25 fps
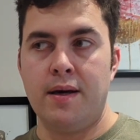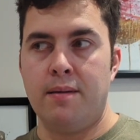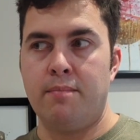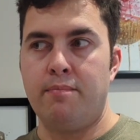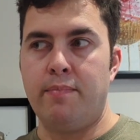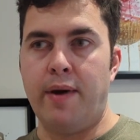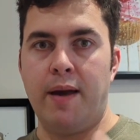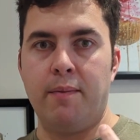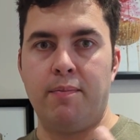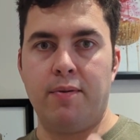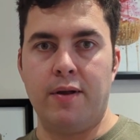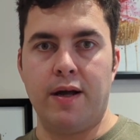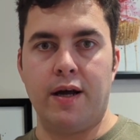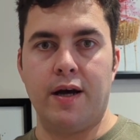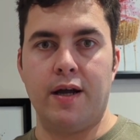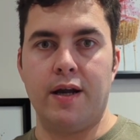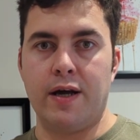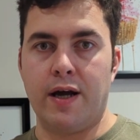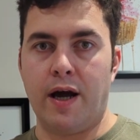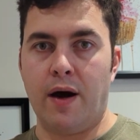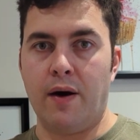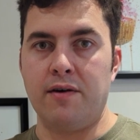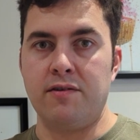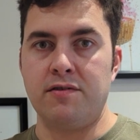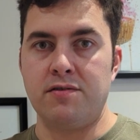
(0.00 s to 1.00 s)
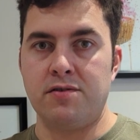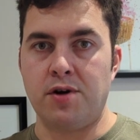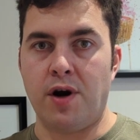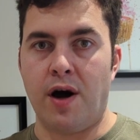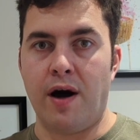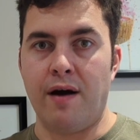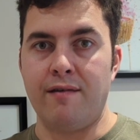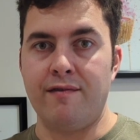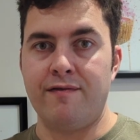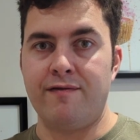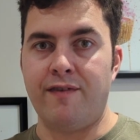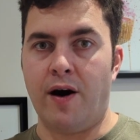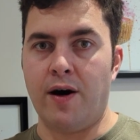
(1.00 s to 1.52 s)
People are going to go and
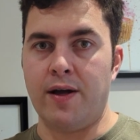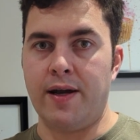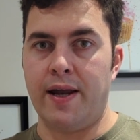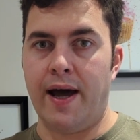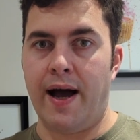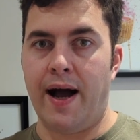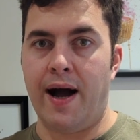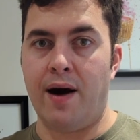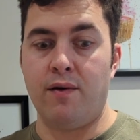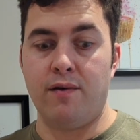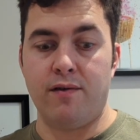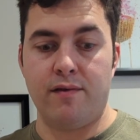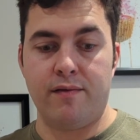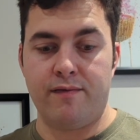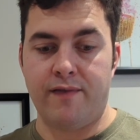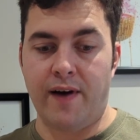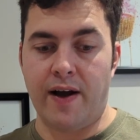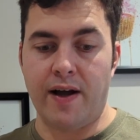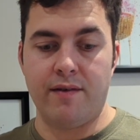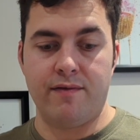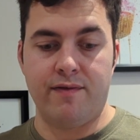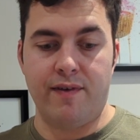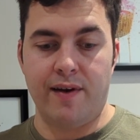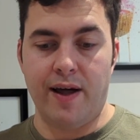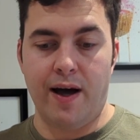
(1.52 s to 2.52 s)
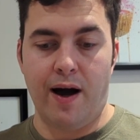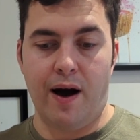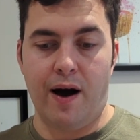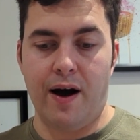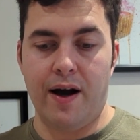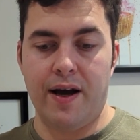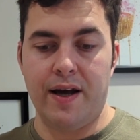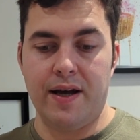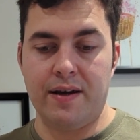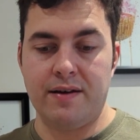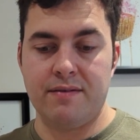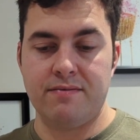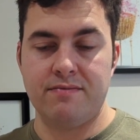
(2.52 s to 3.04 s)
try and find it out. Thankfully,
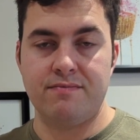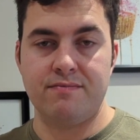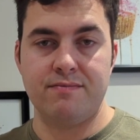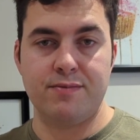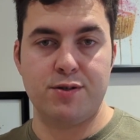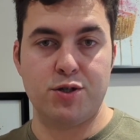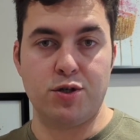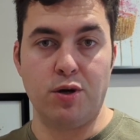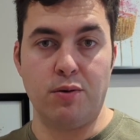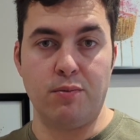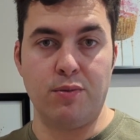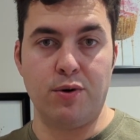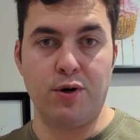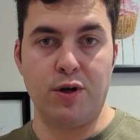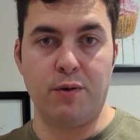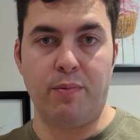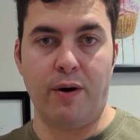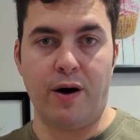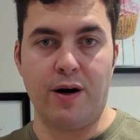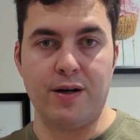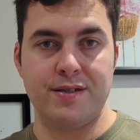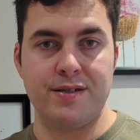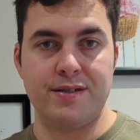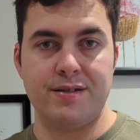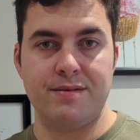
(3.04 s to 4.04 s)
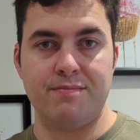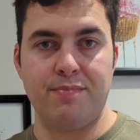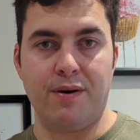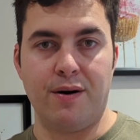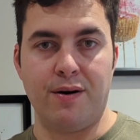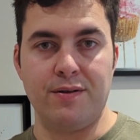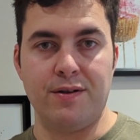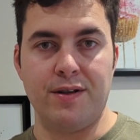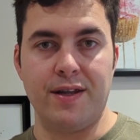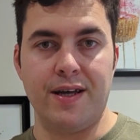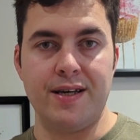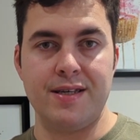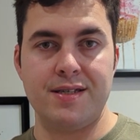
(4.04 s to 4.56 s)
I stumbled
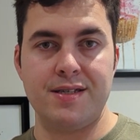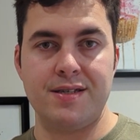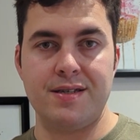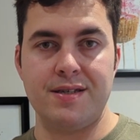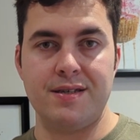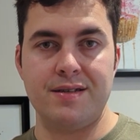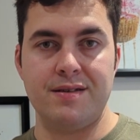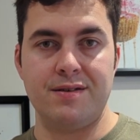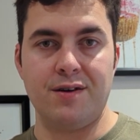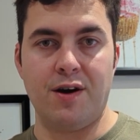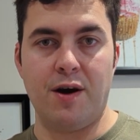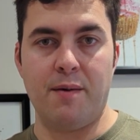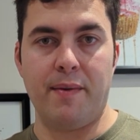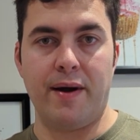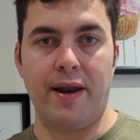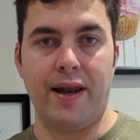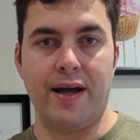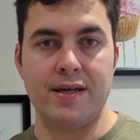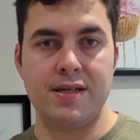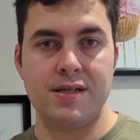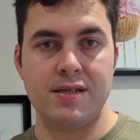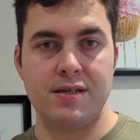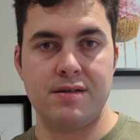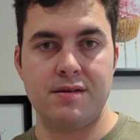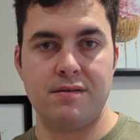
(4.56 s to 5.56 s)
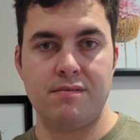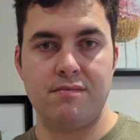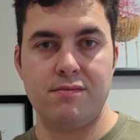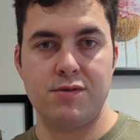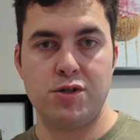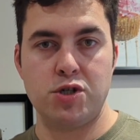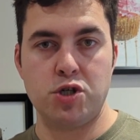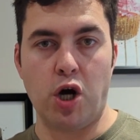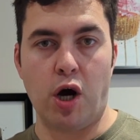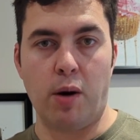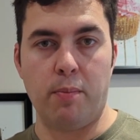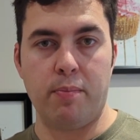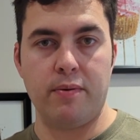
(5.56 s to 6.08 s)
upon this during my last
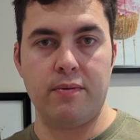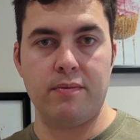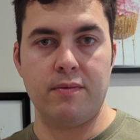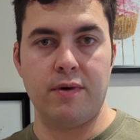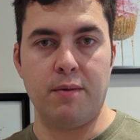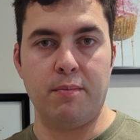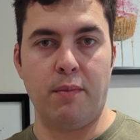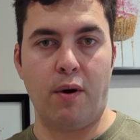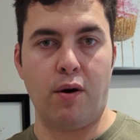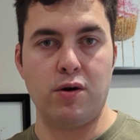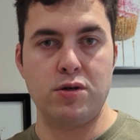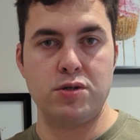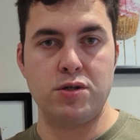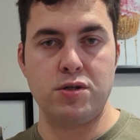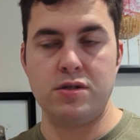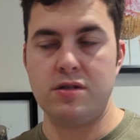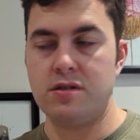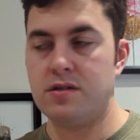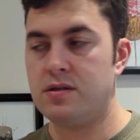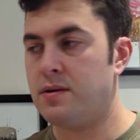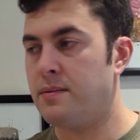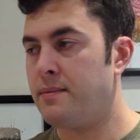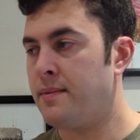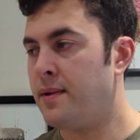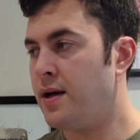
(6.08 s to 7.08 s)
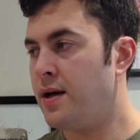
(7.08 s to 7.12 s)
shop at Morrison's.